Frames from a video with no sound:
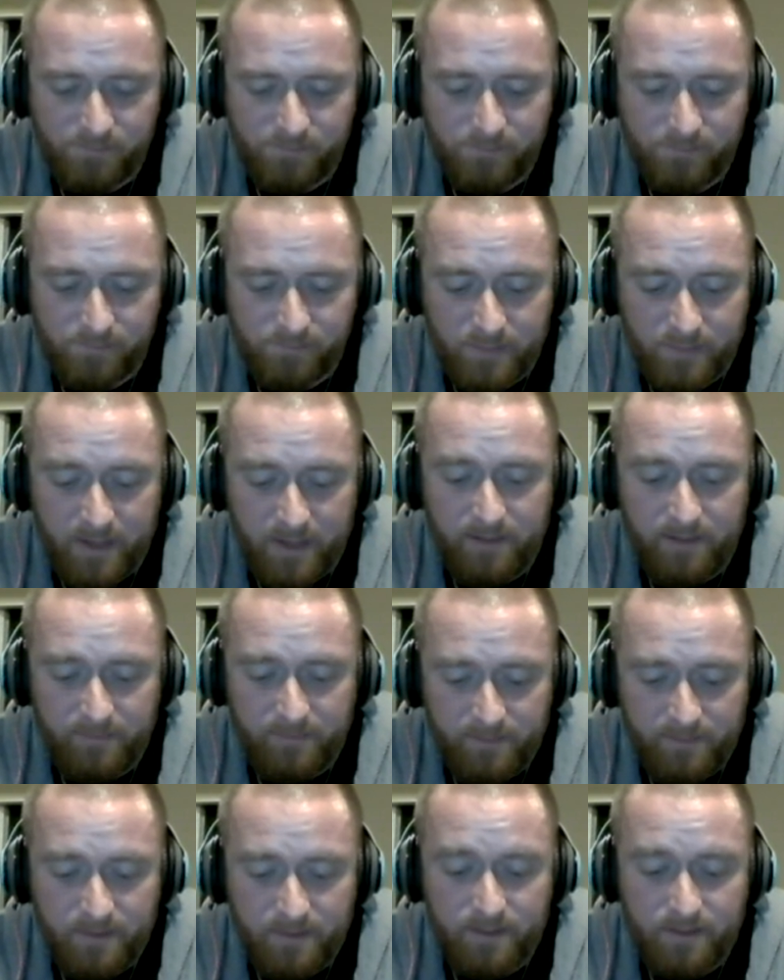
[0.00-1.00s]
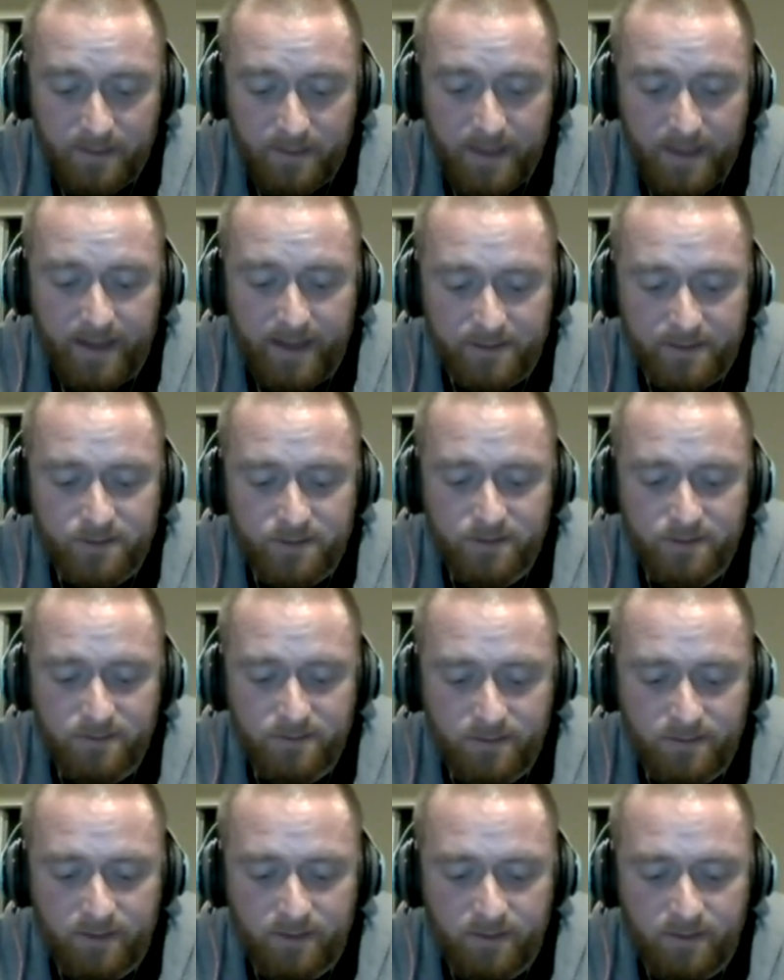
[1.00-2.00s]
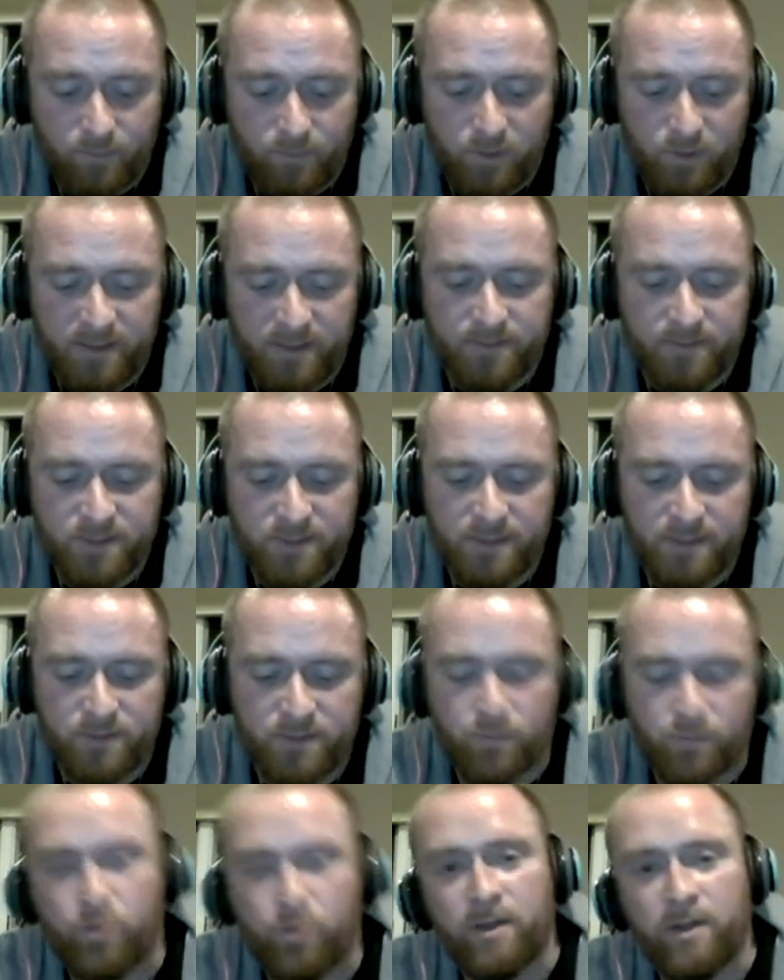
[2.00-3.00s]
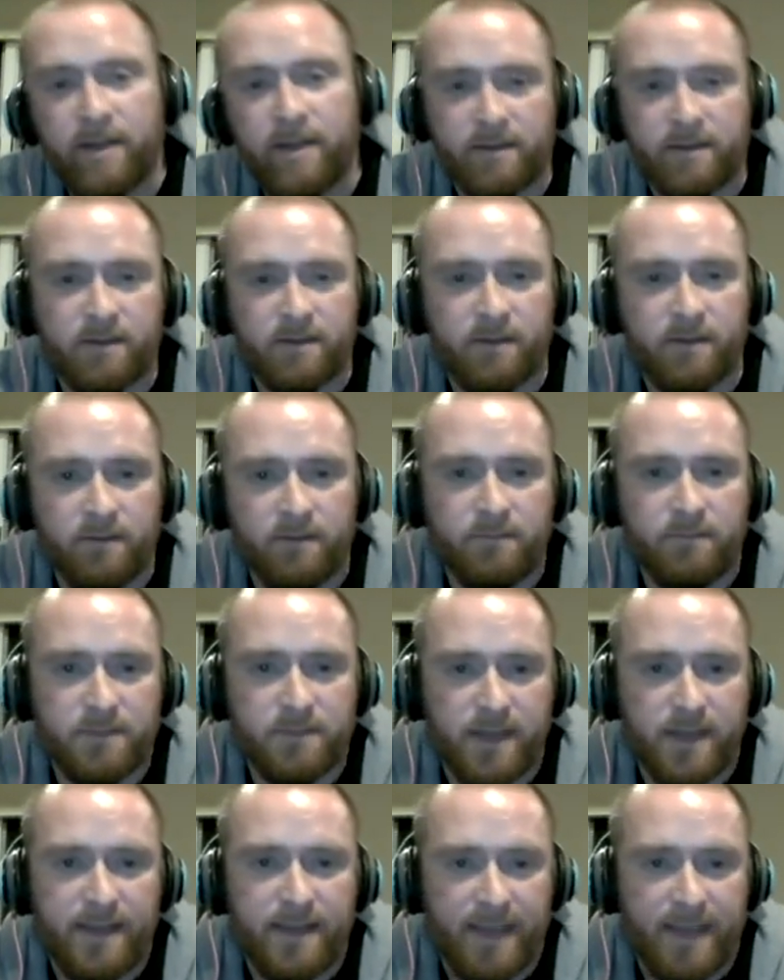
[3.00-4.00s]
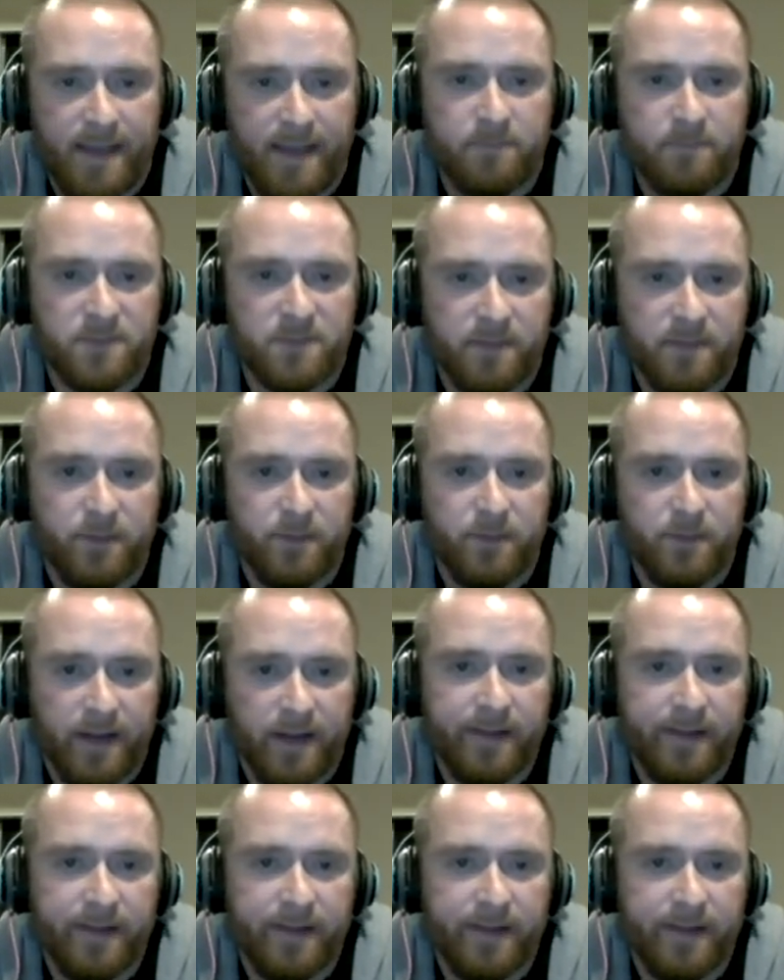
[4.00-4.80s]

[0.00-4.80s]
Yeah, he has. Williams seems more like the tight game type of guy.